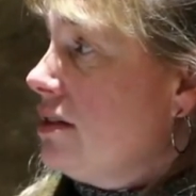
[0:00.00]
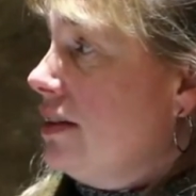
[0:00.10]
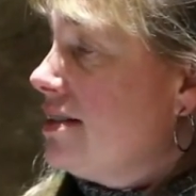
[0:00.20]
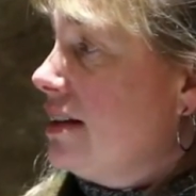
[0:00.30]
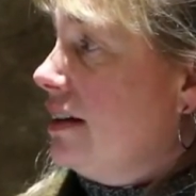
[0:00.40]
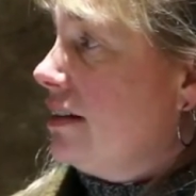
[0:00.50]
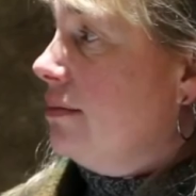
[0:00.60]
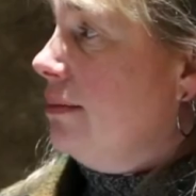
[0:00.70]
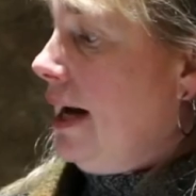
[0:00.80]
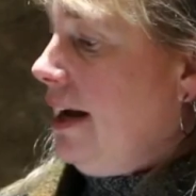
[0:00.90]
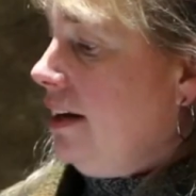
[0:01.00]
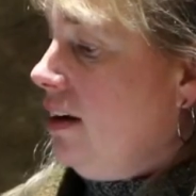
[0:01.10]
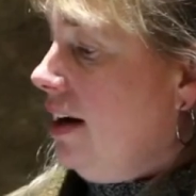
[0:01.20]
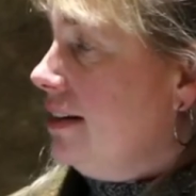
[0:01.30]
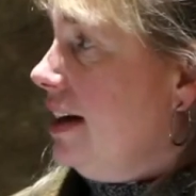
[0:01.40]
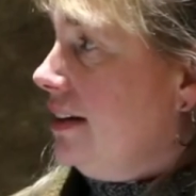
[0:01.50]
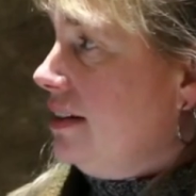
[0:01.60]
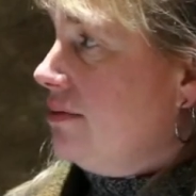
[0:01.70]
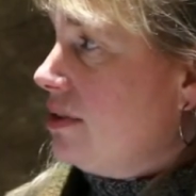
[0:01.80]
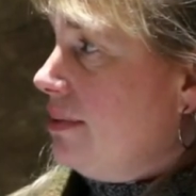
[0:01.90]
So this is my
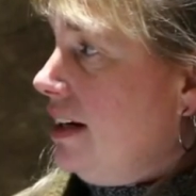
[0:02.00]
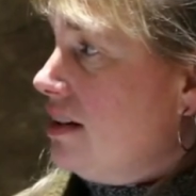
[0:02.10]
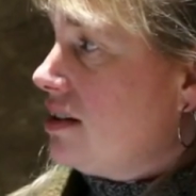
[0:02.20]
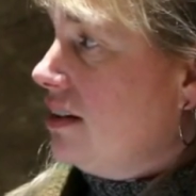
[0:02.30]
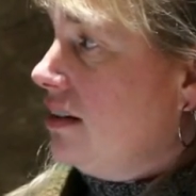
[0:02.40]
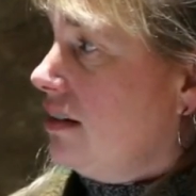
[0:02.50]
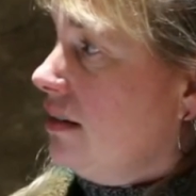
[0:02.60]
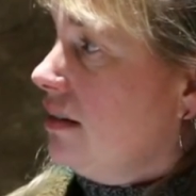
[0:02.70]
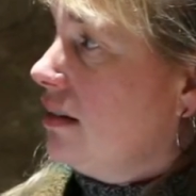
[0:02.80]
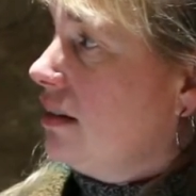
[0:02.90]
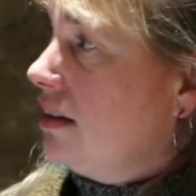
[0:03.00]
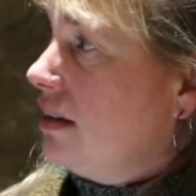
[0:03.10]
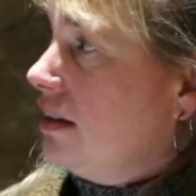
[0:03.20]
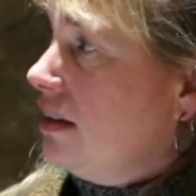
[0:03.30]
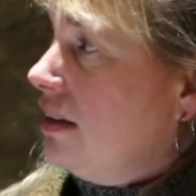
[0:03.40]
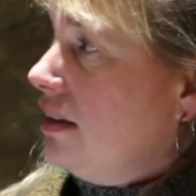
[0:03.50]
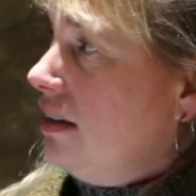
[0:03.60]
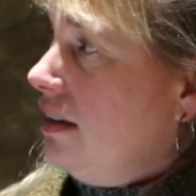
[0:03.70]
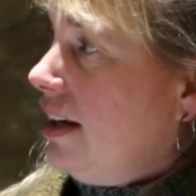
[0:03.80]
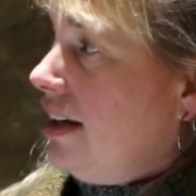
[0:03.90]
contact information
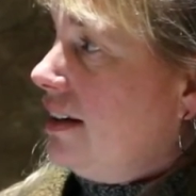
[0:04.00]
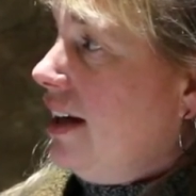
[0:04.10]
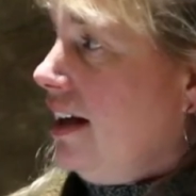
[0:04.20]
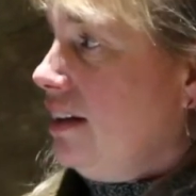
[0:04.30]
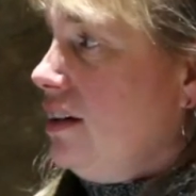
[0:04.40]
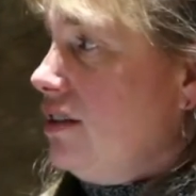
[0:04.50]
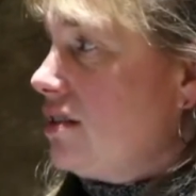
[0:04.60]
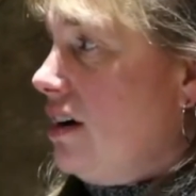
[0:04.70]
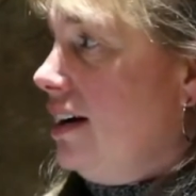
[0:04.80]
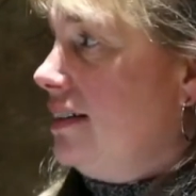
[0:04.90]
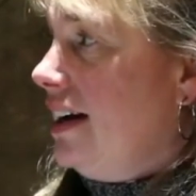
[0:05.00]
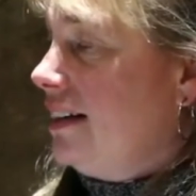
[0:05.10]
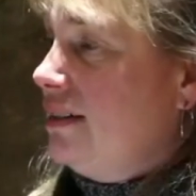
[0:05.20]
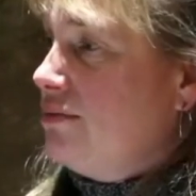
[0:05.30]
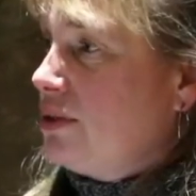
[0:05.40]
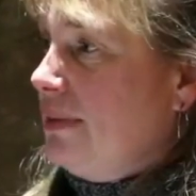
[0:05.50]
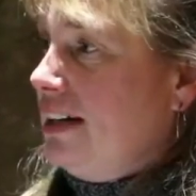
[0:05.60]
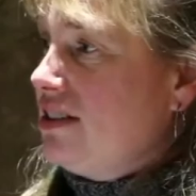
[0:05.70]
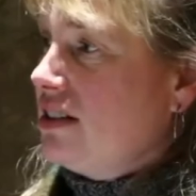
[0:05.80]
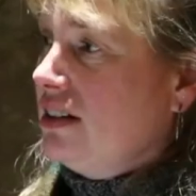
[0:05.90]
and Kenlo's contact
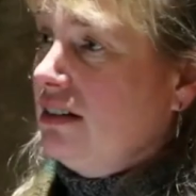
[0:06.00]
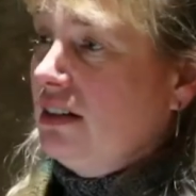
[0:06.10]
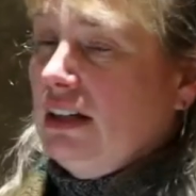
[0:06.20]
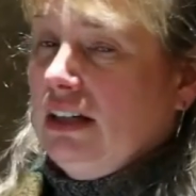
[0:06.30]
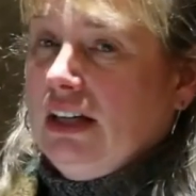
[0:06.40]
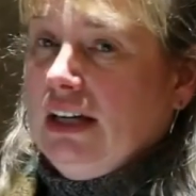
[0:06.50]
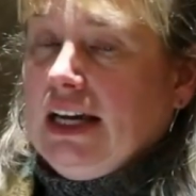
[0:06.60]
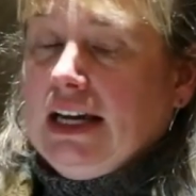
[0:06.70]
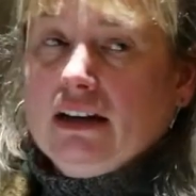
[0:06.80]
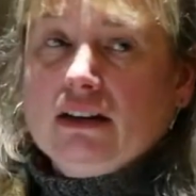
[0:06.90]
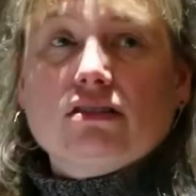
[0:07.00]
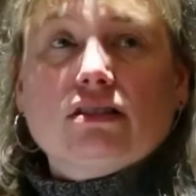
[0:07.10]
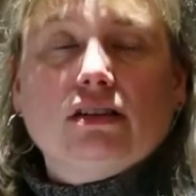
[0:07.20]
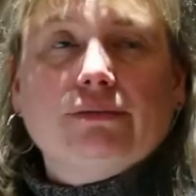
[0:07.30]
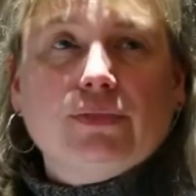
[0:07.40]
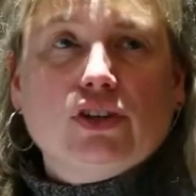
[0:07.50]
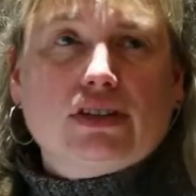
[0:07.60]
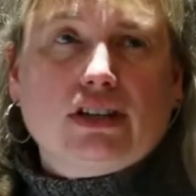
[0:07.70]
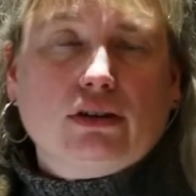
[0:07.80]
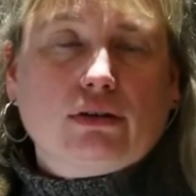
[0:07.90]
information. And you
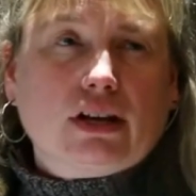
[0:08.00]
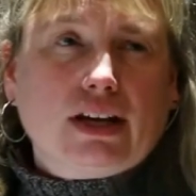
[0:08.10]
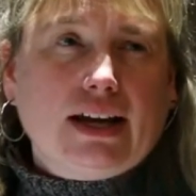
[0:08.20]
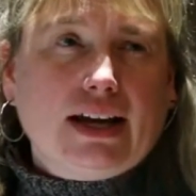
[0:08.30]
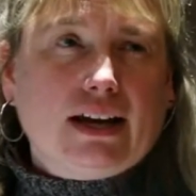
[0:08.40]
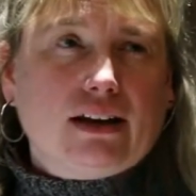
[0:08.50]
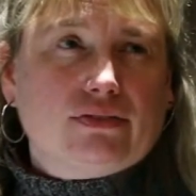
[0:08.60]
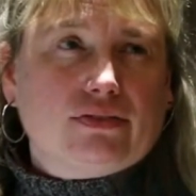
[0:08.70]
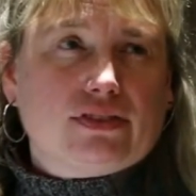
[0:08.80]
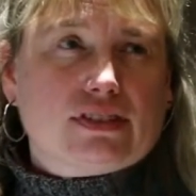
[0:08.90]
said you were going to have